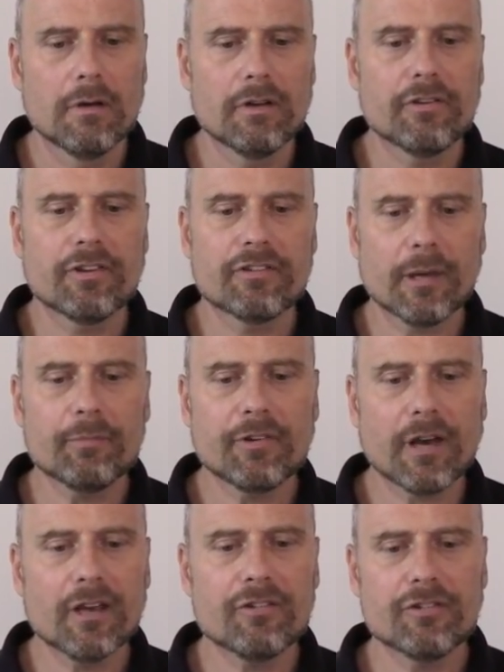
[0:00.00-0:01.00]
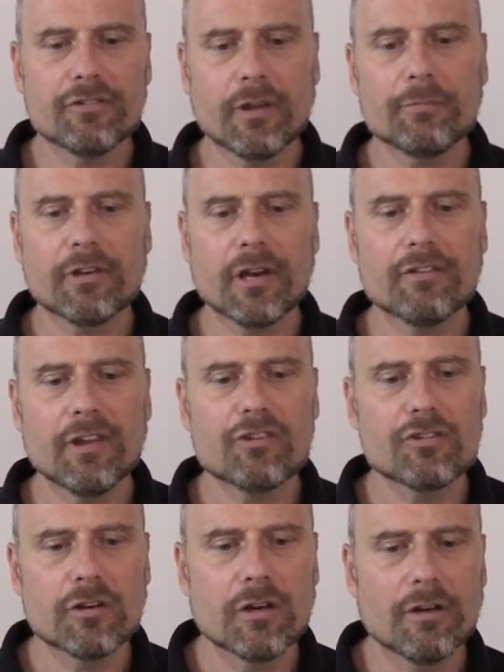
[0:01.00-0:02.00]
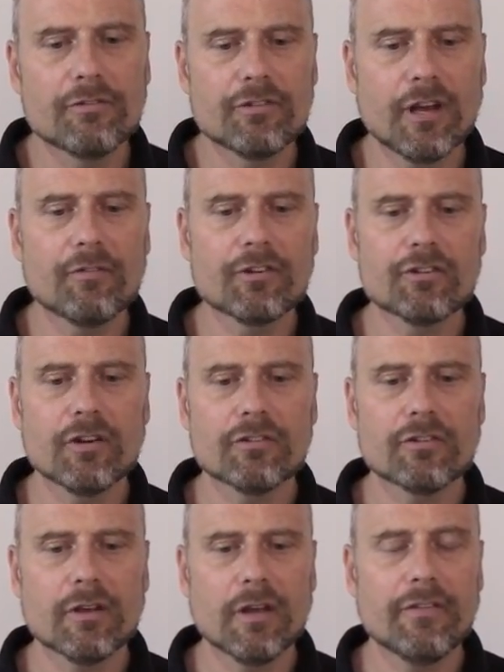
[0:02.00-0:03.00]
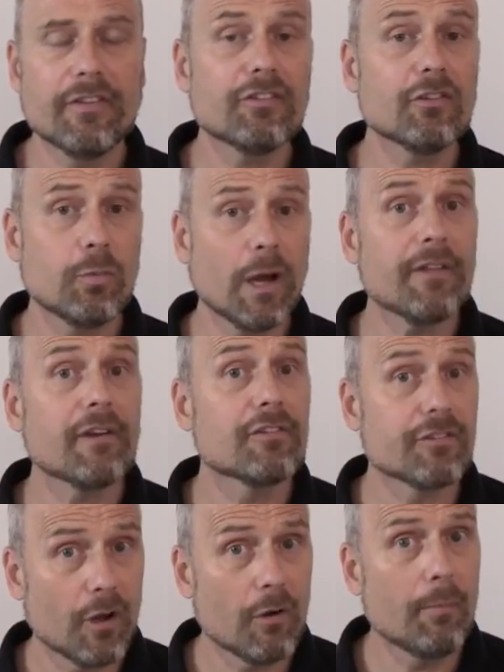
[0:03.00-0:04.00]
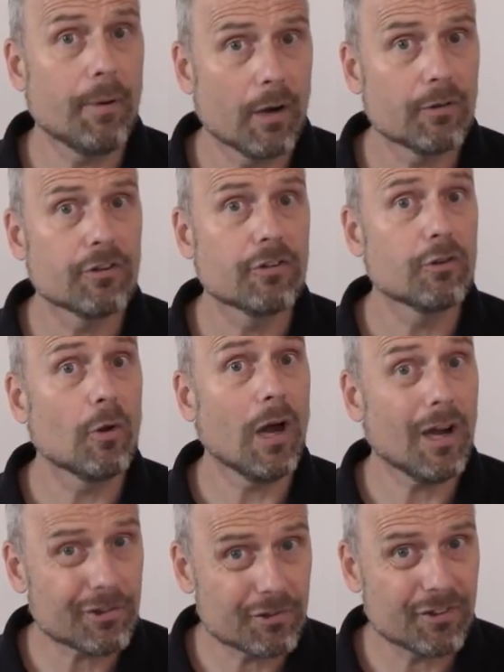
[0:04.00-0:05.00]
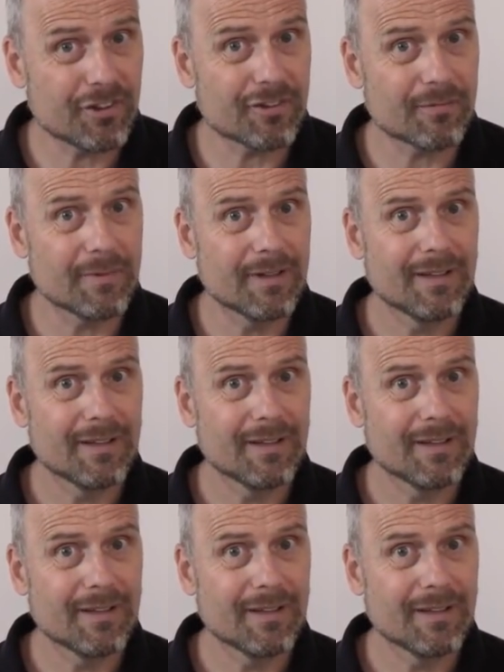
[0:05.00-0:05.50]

It's the subsidization of selfishness. And this is why they're so opposed to ostracism.